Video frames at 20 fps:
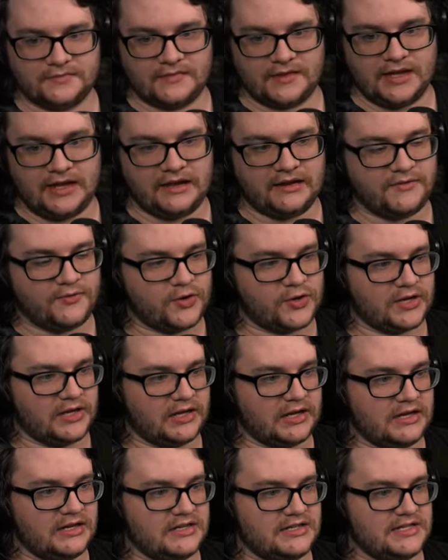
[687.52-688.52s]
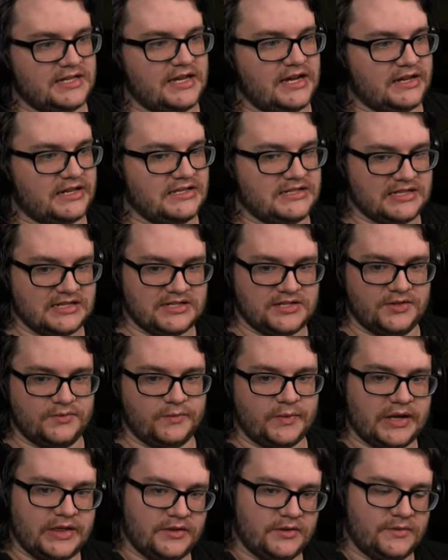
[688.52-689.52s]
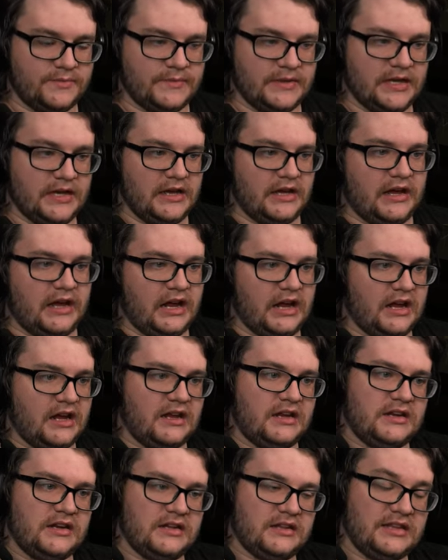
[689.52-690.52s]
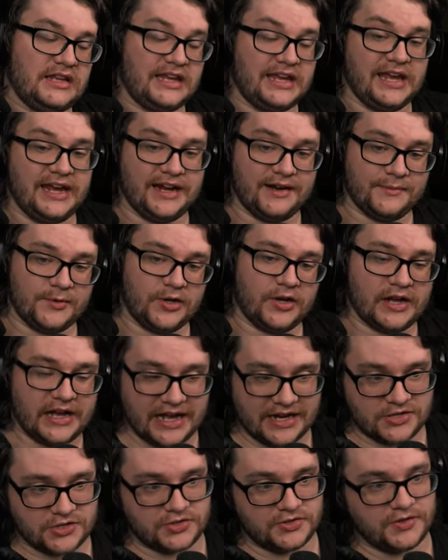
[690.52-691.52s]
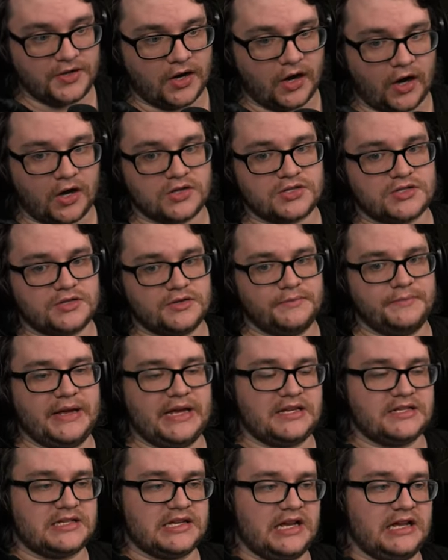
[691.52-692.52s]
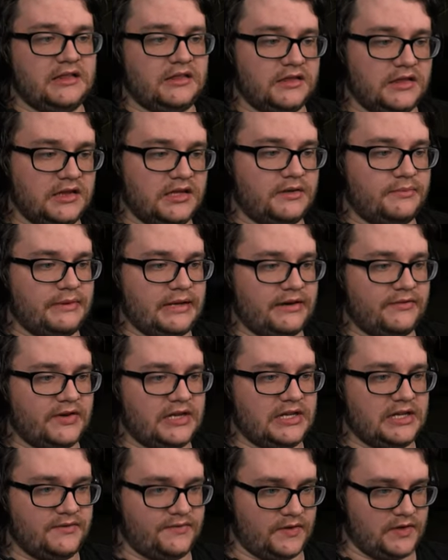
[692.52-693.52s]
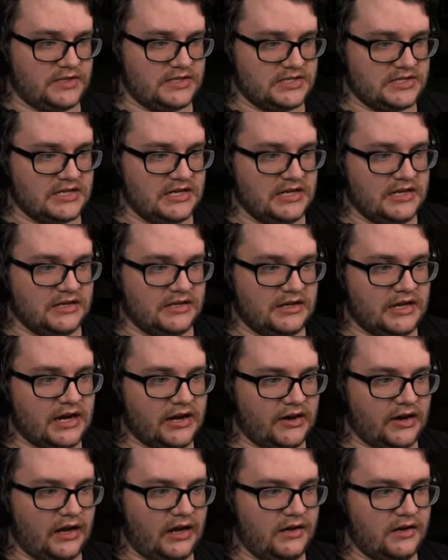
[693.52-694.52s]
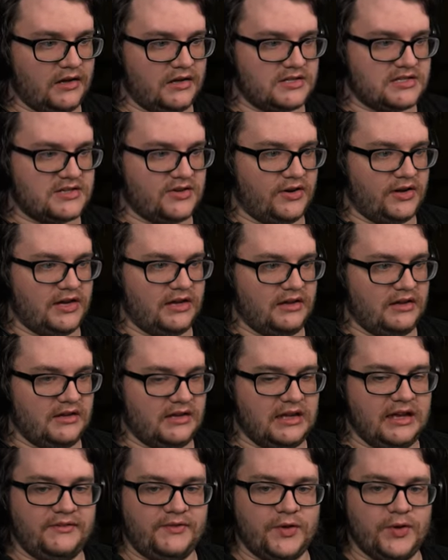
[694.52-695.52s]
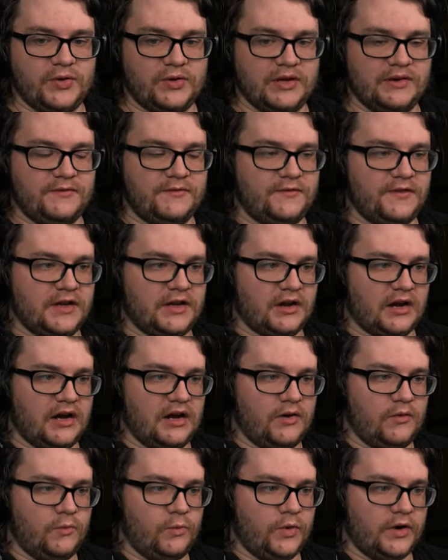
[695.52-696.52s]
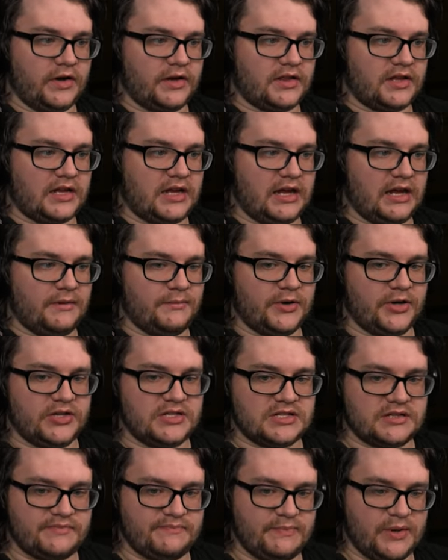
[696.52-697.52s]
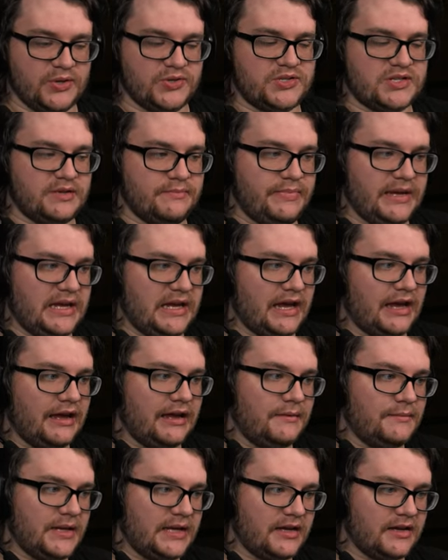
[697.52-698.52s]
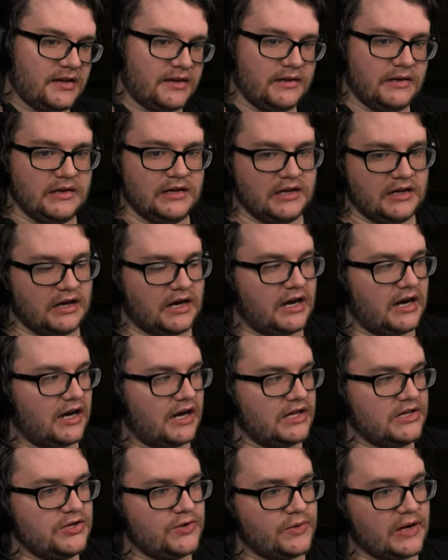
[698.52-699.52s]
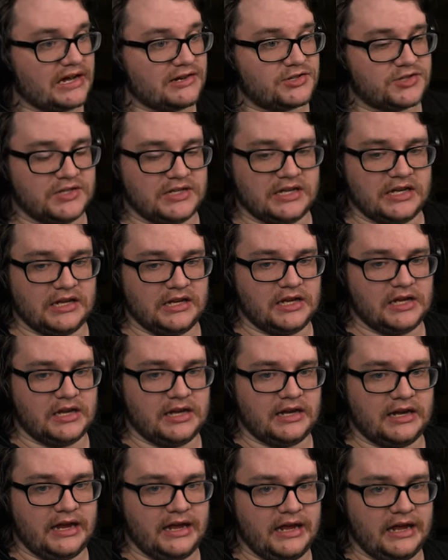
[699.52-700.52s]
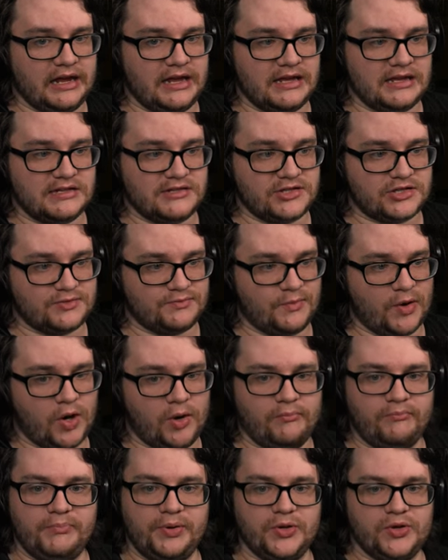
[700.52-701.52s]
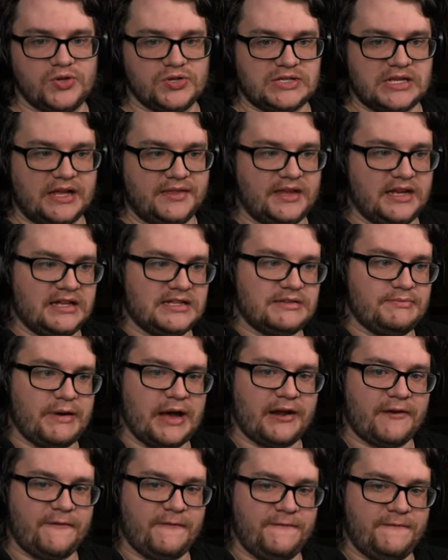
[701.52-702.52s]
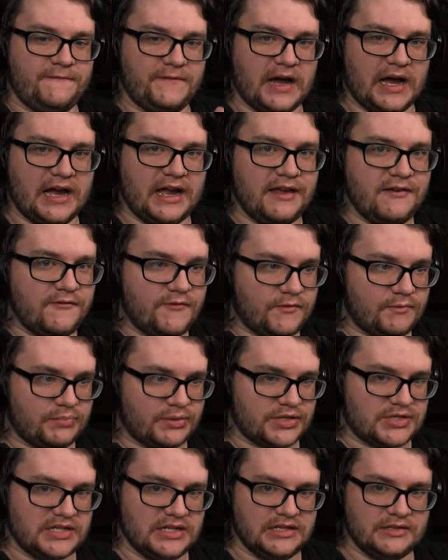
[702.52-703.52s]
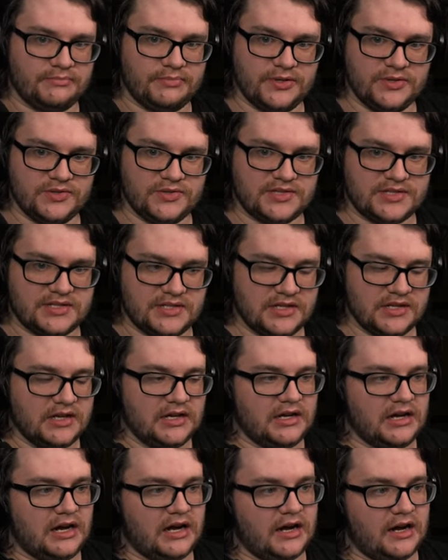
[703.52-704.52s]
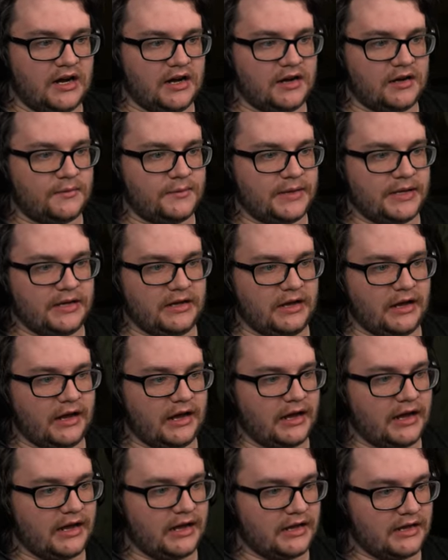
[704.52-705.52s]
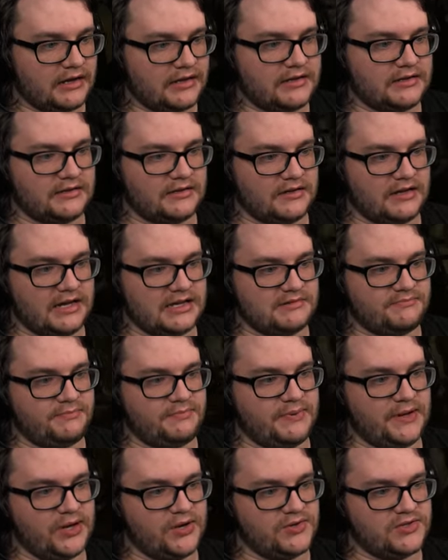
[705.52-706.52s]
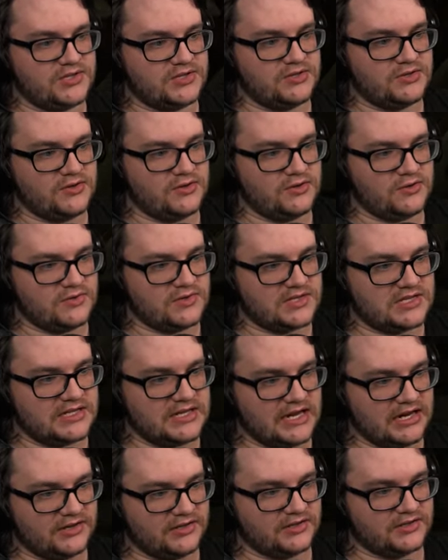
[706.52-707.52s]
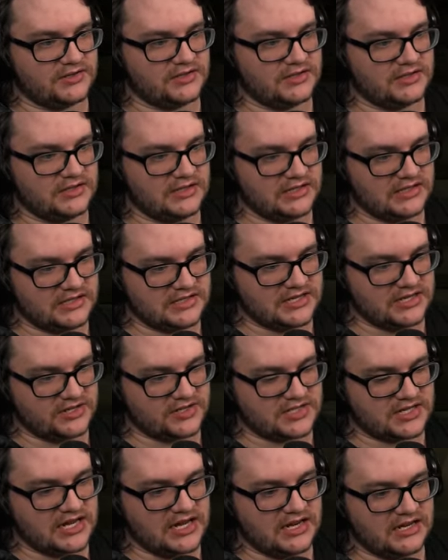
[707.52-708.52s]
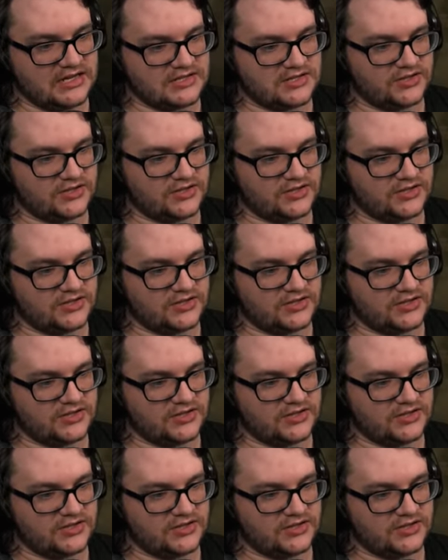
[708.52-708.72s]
And if you can get into that consistent rhythm and the camera actually also makes a little bit of a difference. Now I so I, if you can figure out where the camera is supposed to be aiming uh, you actually can get a small boost. I think it's about a 5% boost, um, and as opposed to standard stair skating.